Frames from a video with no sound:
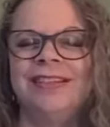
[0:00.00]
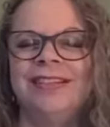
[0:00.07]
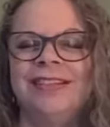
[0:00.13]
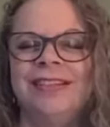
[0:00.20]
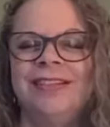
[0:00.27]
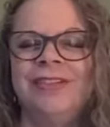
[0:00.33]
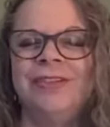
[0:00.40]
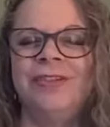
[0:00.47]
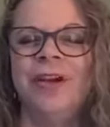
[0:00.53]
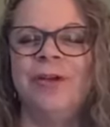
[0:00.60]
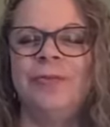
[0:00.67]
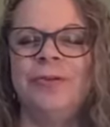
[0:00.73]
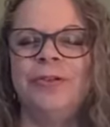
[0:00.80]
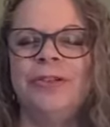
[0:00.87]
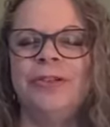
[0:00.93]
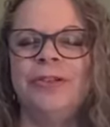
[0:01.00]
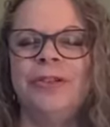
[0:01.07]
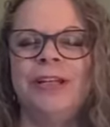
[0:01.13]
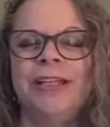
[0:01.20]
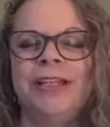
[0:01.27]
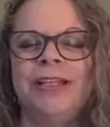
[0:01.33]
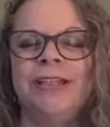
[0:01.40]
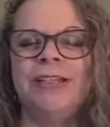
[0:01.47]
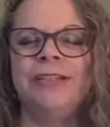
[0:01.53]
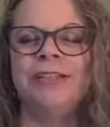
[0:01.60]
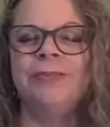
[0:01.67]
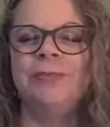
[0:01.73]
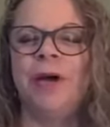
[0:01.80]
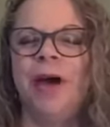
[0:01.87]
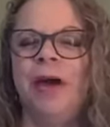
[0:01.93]
This is your opportunity to
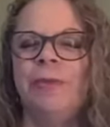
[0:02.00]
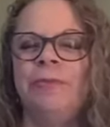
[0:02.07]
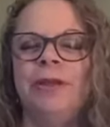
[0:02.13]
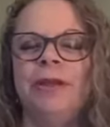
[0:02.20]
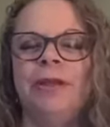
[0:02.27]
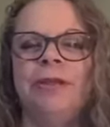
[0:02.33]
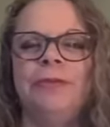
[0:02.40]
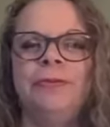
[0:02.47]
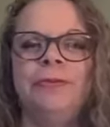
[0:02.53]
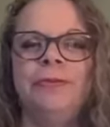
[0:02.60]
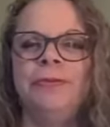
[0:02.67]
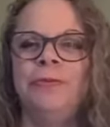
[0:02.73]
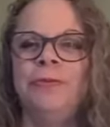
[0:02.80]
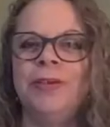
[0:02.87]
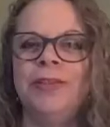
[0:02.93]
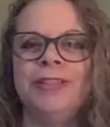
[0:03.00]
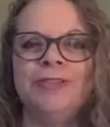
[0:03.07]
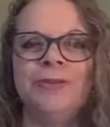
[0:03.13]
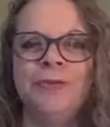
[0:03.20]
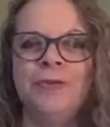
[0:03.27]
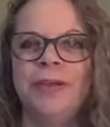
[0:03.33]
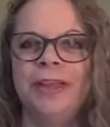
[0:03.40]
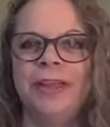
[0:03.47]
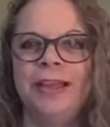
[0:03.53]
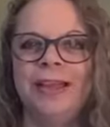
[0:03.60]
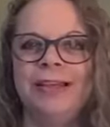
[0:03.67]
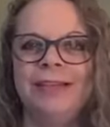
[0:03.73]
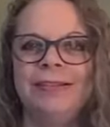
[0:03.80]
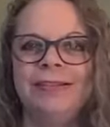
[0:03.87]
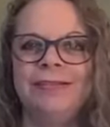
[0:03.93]
just pop in once a
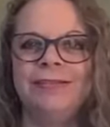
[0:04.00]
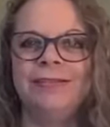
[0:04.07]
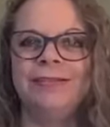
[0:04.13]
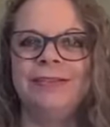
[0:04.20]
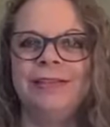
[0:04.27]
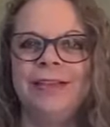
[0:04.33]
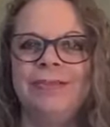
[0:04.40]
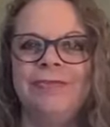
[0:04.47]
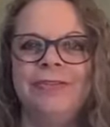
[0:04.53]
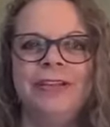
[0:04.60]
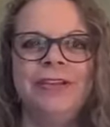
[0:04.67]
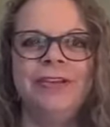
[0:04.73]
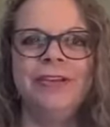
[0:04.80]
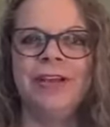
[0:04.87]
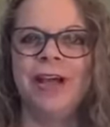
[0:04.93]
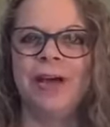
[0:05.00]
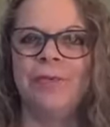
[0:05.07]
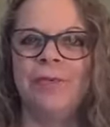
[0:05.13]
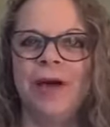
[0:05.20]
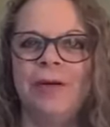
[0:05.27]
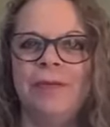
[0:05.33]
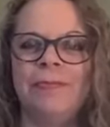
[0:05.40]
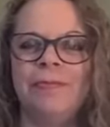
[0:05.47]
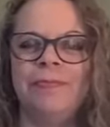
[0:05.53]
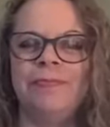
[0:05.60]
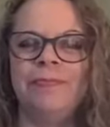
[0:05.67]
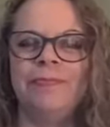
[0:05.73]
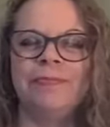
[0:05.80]
week and fill your cup up.